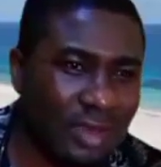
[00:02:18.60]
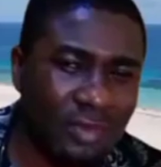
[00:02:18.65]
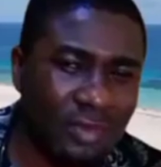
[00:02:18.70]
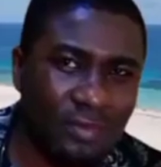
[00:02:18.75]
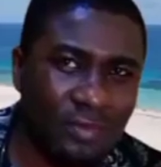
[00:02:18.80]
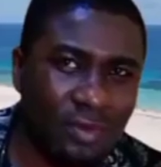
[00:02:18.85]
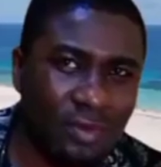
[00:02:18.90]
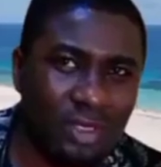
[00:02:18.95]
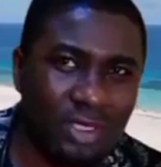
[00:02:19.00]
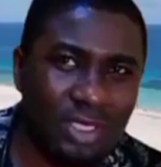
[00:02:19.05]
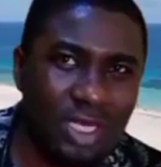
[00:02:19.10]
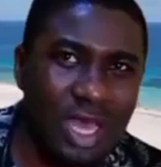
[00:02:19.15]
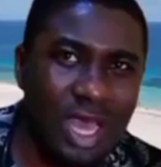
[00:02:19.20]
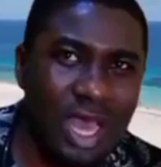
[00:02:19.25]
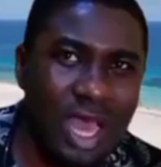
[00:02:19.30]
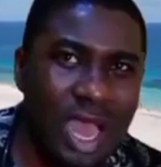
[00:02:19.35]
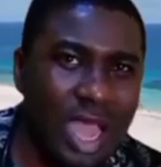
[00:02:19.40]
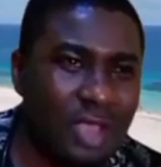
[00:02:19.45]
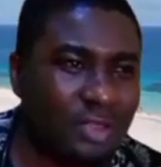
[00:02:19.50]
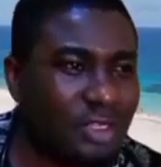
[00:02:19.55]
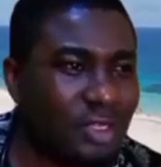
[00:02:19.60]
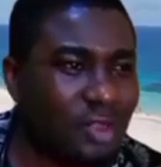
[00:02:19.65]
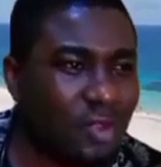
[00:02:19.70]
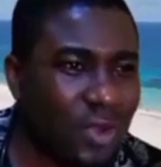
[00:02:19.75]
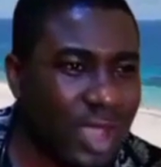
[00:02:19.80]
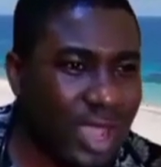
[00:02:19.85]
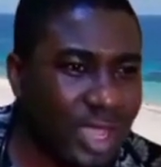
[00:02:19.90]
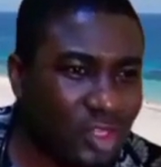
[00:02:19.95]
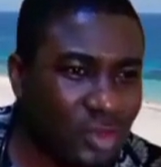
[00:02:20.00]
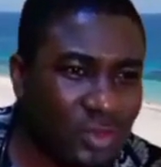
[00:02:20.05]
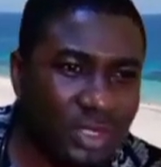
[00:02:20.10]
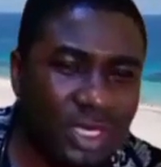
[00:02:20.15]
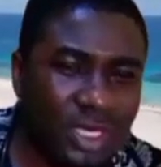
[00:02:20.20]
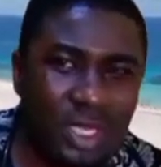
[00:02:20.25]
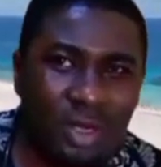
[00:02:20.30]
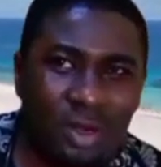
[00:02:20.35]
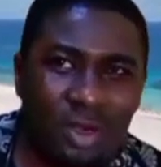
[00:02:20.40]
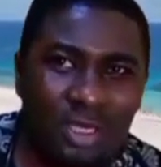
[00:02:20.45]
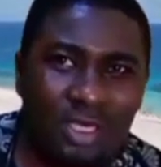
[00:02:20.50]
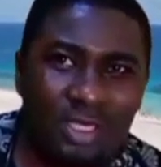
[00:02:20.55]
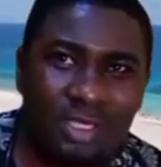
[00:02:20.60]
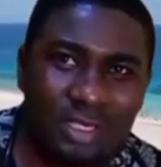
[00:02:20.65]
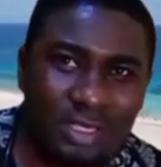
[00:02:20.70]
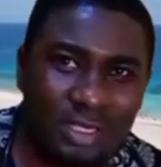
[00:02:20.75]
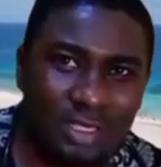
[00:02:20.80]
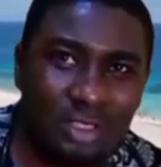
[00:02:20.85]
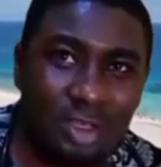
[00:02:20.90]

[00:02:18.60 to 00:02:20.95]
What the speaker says: fault, and you still go ahead to be taking all these things,